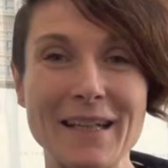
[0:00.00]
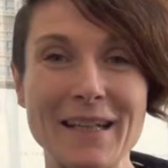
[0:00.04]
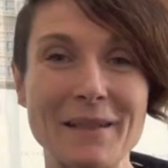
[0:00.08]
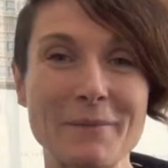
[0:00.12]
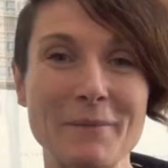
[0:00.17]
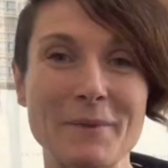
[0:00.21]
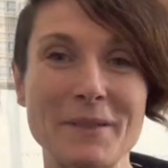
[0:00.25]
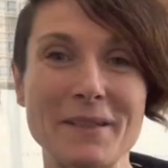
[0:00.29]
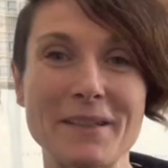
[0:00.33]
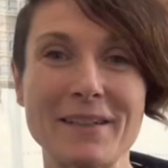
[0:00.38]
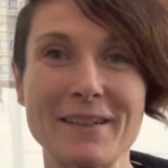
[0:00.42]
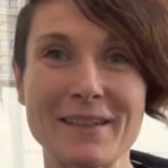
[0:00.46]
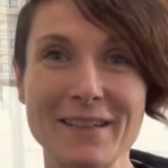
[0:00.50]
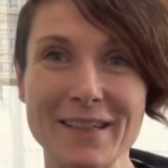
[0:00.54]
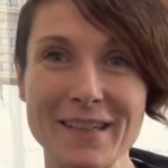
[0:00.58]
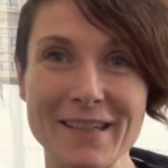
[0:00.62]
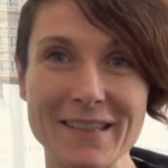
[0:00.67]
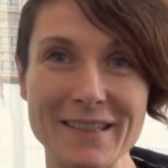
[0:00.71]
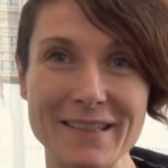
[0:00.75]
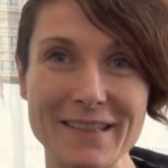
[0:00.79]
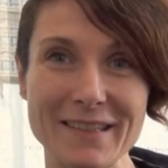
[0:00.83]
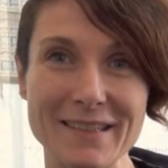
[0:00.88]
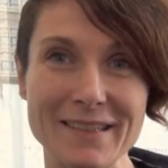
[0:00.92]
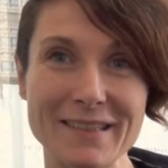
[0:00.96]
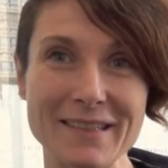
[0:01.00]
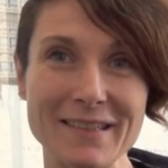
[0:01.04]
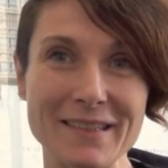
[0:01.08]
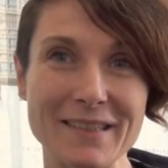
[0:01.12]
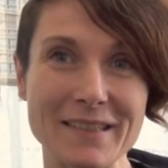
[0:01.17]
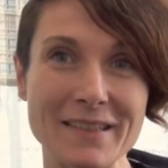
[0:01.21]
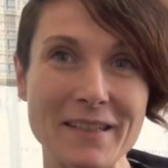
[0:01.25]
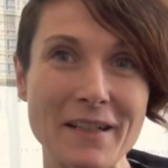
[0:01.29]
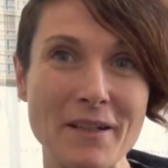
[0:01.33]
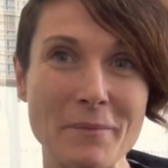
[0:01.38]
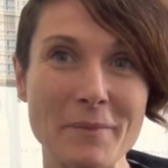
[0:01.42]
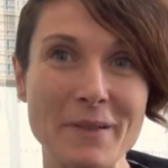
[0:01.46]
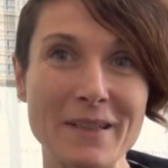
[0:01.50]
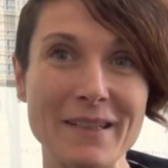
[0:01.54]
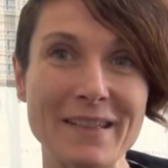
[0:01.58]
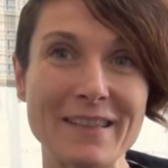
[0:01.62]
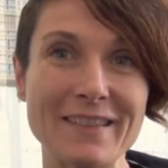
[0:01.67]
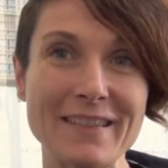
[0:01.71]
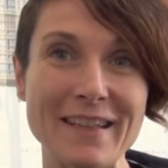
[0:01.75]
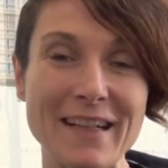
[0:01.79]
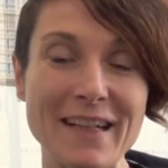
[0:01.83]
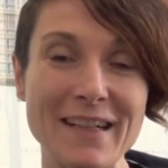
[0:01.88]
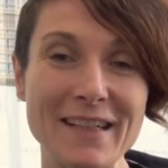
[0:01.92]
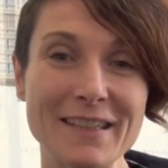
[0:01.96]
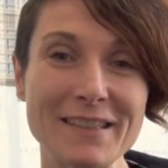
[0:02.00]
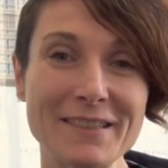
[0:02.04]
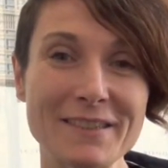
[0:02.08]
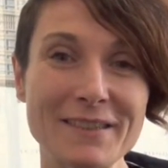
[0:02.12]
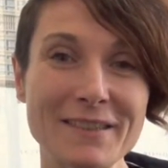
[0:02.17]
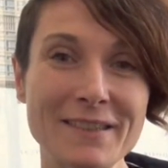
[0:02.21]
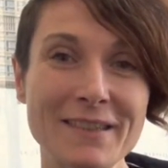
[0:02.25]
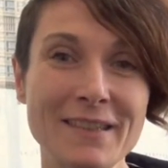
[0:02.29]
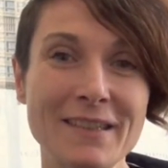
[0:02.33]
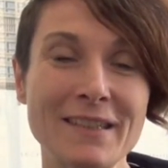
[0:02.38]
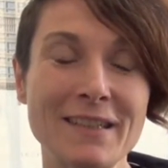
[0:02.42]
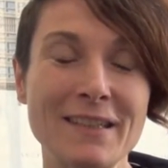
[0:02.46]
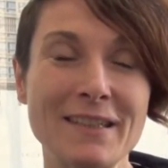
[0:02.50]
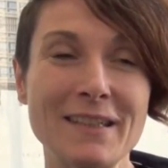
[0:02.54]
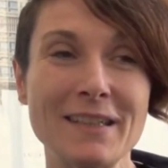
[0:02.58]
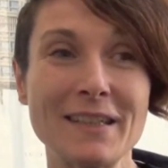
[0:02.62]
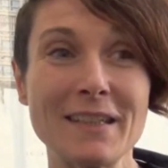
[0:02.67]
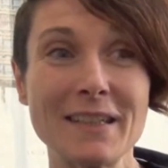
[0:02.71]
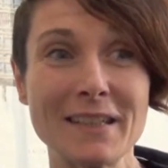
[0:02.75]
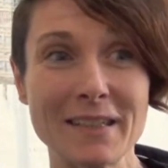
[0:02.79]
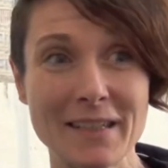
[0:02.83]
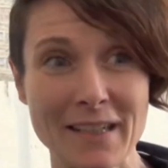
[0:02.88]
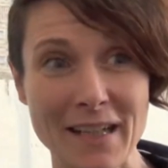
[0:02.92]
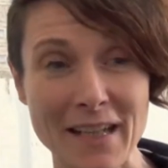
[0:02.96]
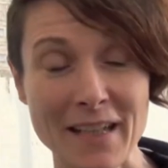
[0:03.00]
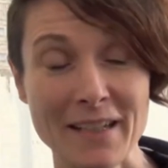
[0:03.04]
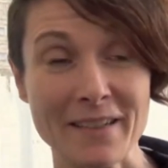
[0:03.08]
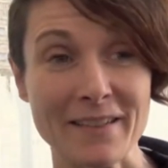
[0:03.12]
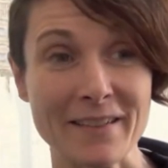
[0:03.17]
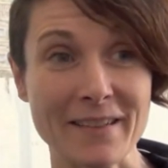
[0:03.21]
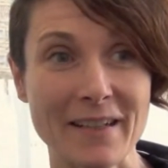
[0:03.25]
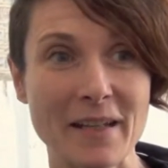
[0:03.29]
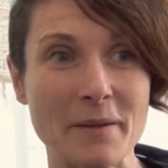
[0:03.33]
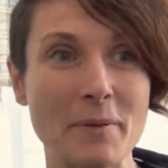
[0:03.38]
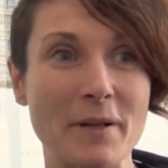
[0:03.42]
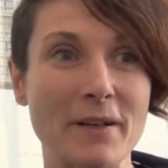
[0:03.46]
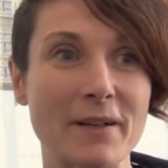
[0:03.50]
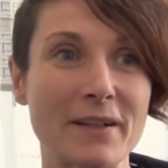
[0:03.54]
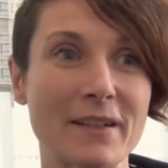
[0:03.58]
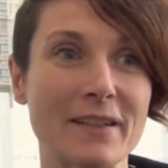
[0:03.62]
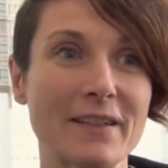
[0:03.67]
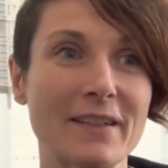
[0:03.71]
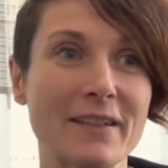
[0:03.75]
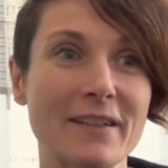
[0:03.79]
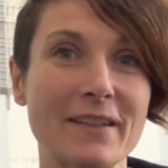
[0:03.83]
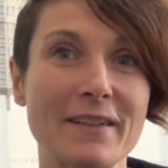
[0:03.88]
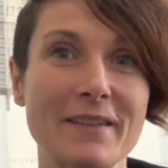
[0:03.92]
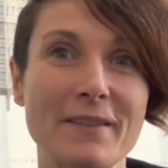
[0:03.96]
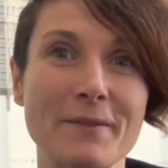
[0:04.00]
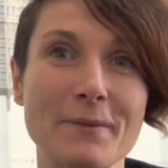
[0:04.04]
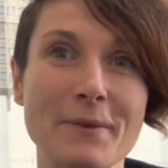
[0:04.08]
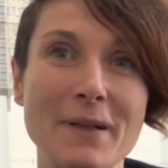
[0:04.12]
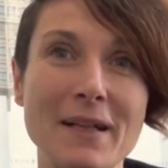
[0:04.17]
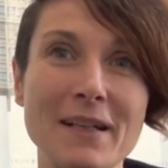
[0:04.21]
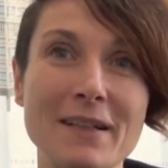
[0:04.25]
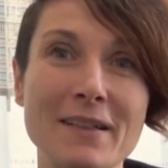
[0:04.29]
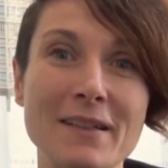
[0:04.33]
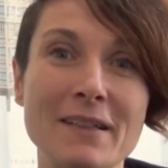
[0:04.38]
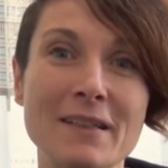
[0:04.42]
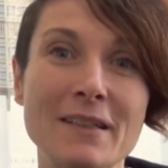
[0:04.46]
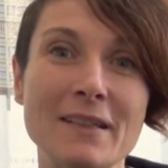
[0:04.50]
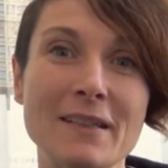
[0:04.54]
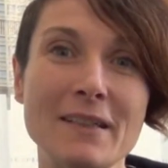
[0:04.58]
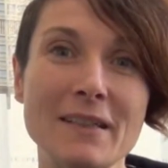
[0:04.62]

I'm an architect and an urban designer and a landscape architect as well.